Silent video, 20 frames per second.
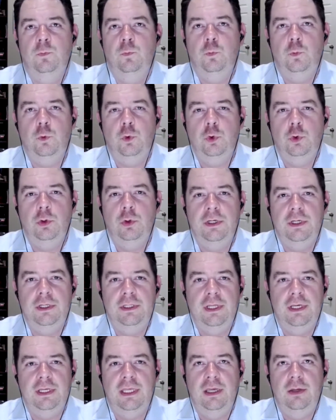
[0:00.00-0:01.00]
ruling
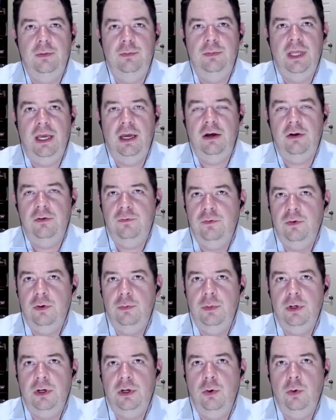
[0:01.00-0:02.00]
that came down
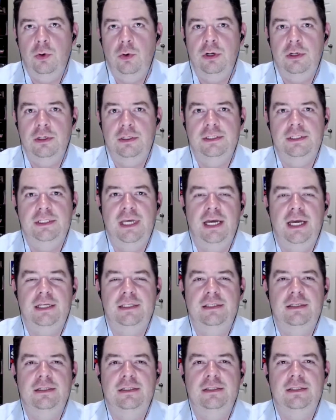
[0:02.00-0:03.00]
from a court in
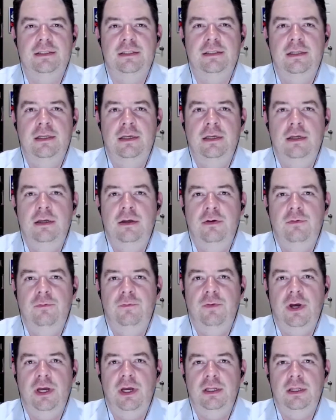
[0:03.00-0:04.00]
Texas,
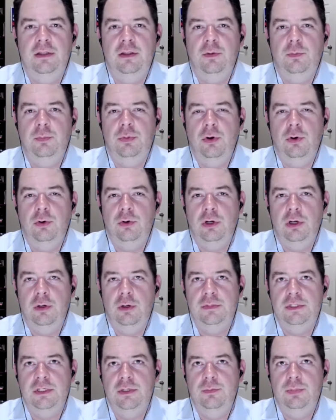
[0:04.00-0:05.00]
finding the program
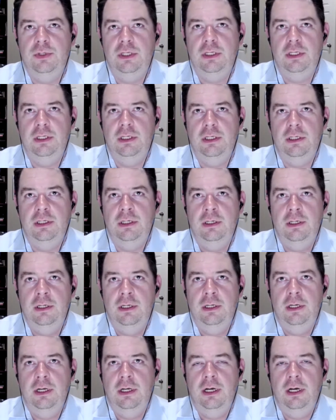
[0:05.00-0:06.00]
to be
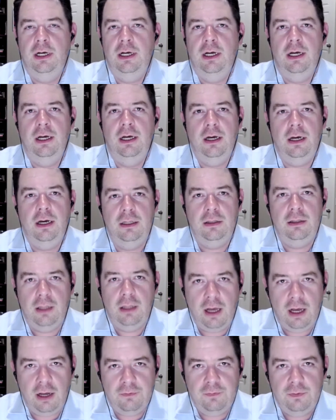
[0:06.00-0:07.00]

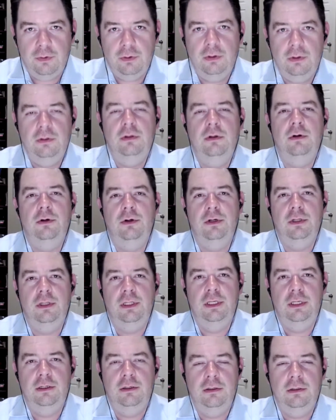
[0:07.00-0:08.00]
unlawful or
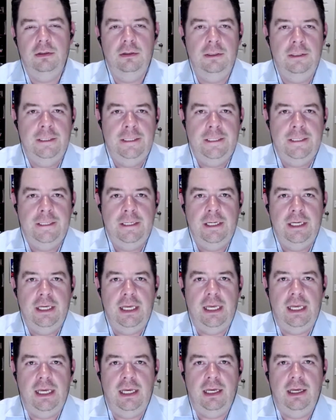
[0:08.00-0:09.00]
illegal.
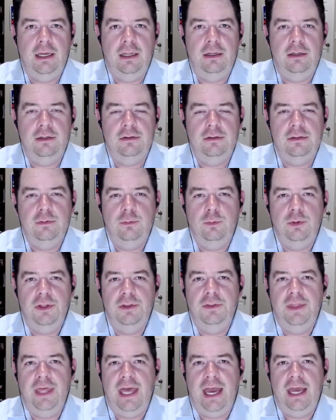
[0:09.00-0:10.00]
And
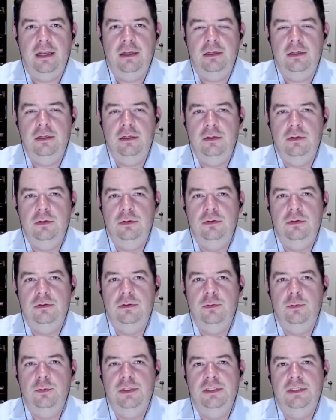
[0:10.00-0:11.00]
with that
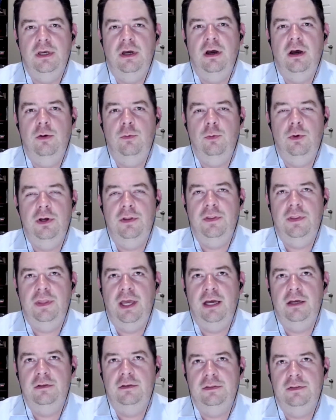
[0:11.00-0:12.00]
news, we saw a
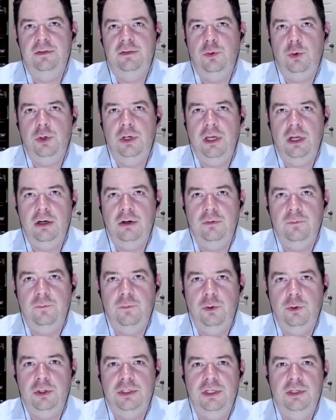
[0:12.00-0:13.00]

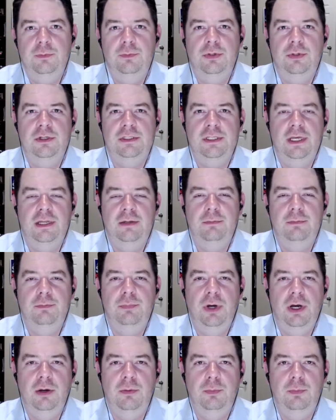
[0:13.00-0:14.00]
1,314%
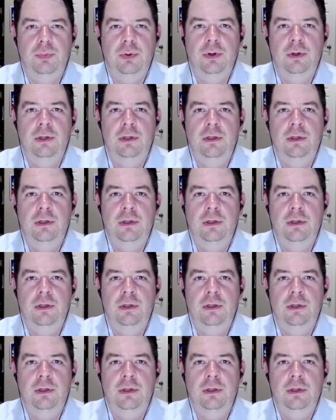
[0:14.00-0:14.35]
bump